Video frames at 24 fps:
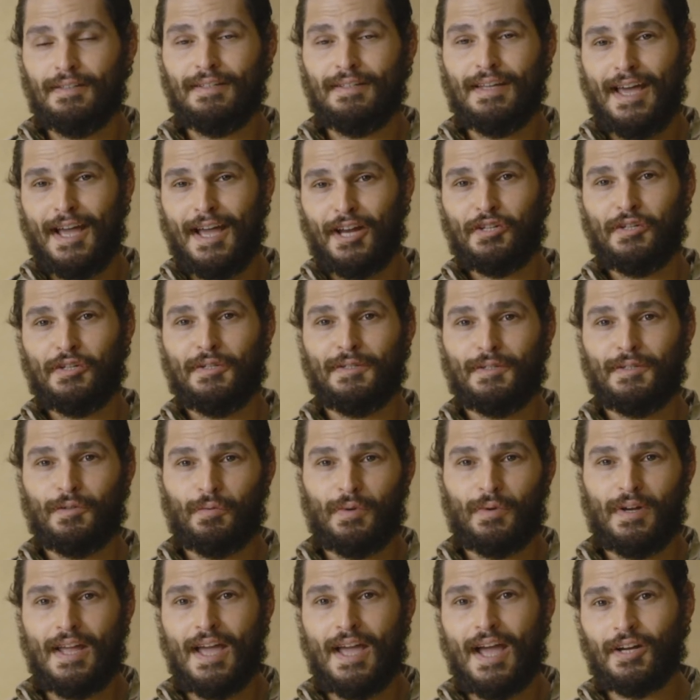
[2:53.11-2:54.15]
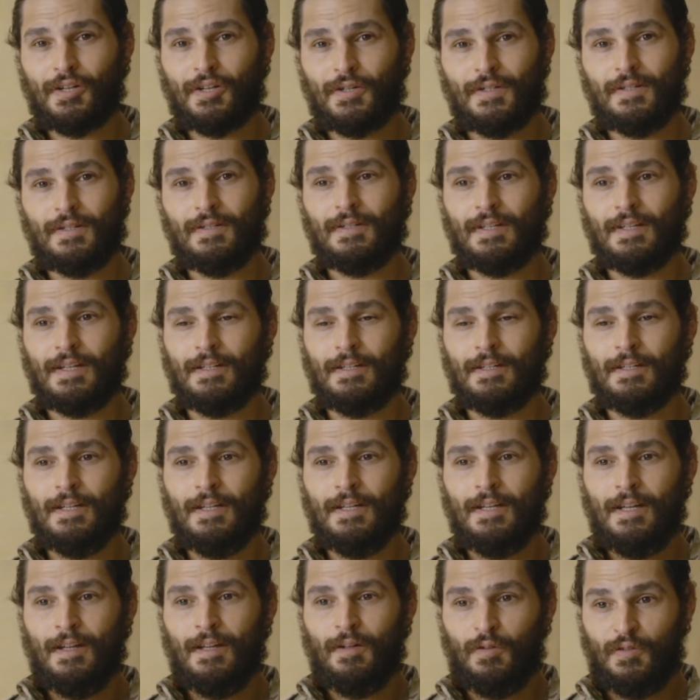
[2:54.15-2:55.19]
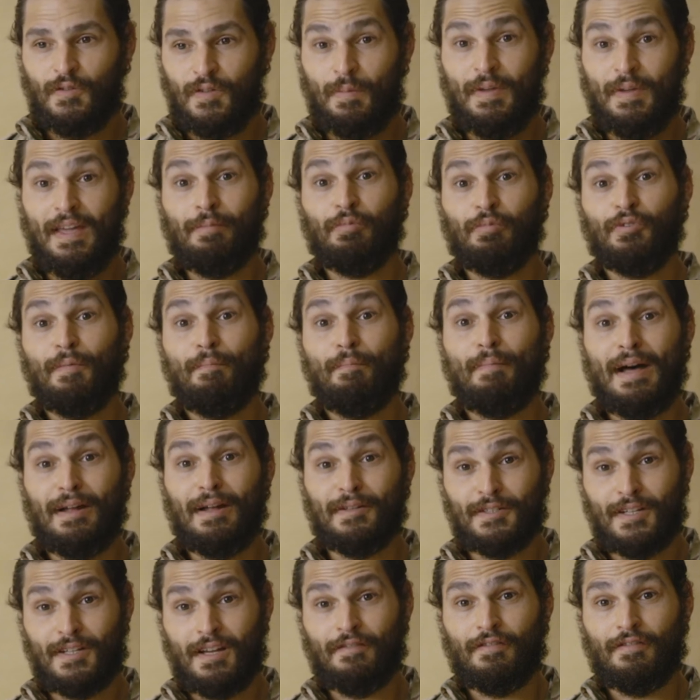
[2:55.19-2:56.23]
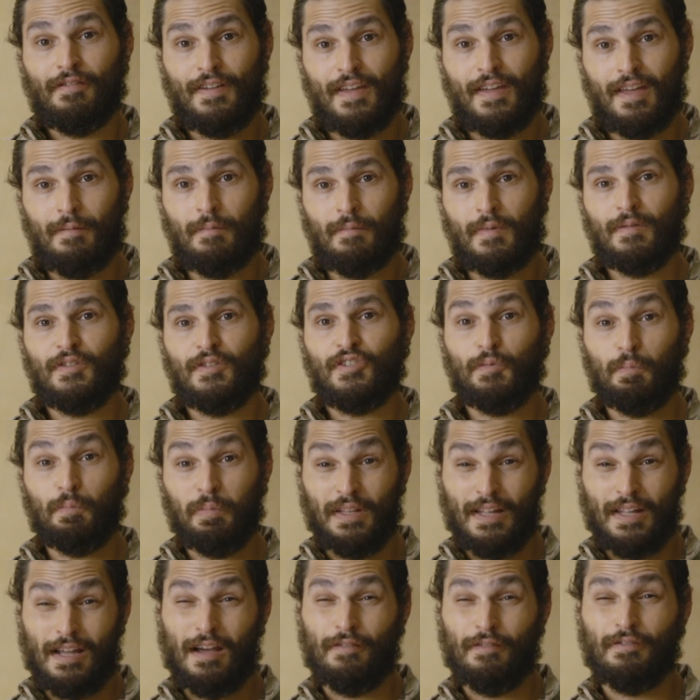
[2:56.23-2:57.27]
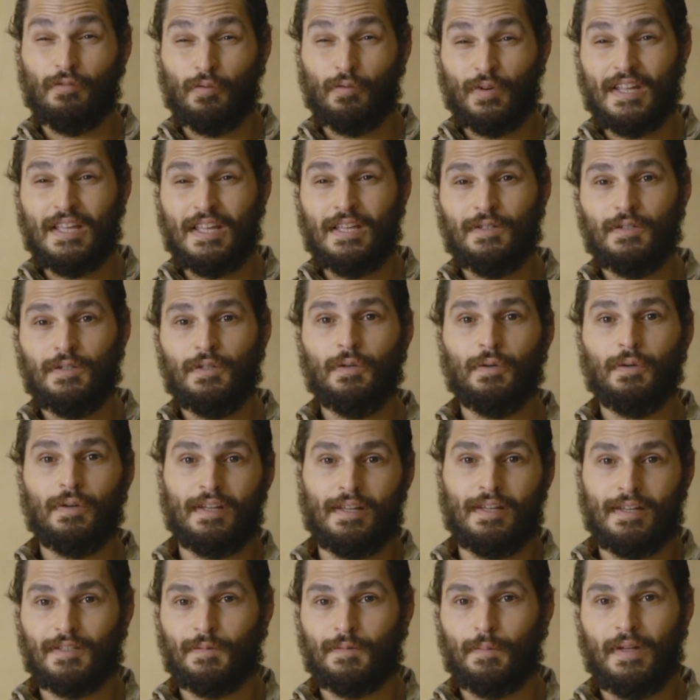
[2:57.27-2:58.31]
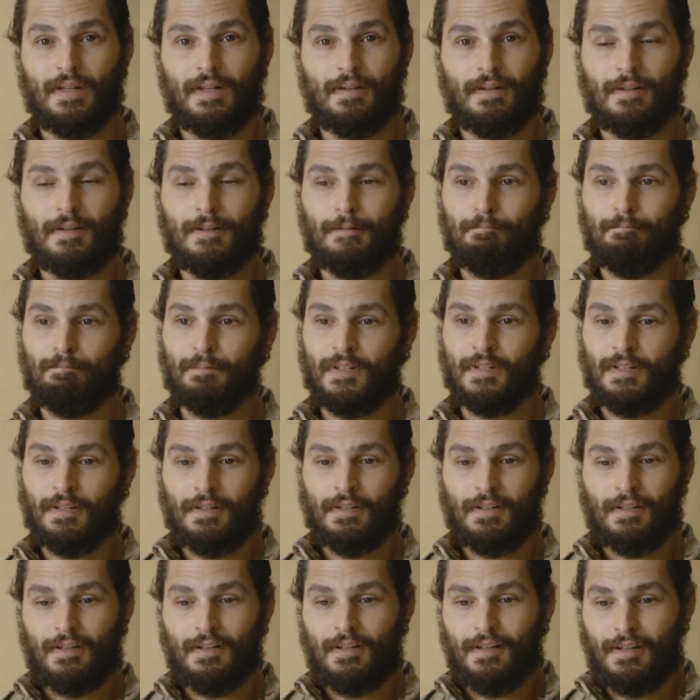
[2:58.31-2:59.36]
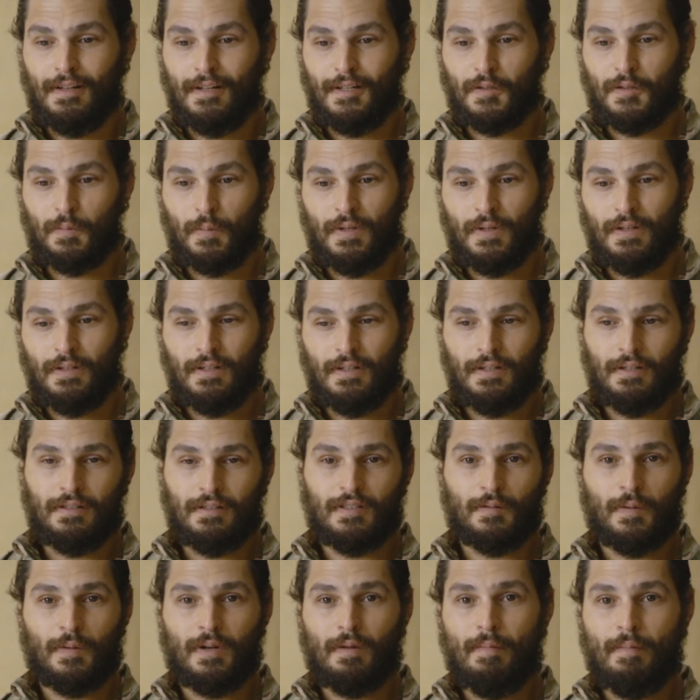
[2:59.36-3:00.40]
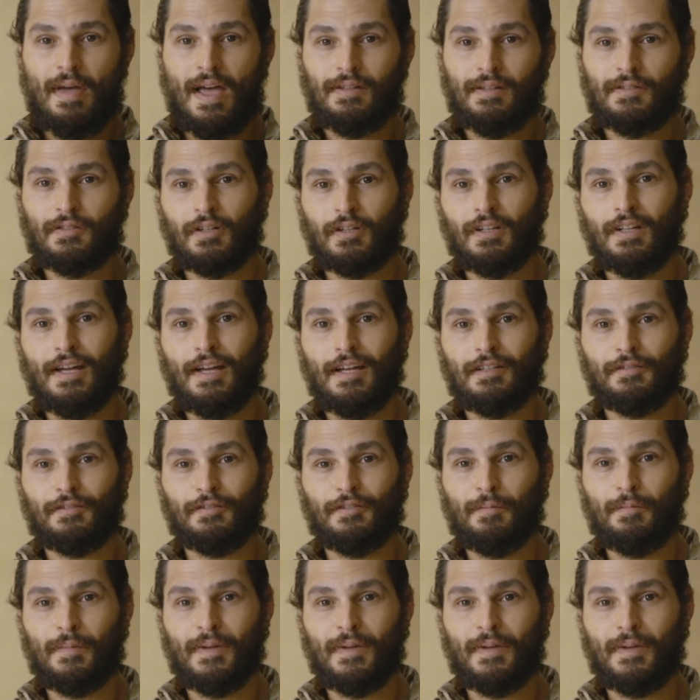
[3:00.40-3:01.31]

actions and reactions, and to be able to bounce off of him and just play off of what he's doing has been, it's been, you know, it's been a masterclass for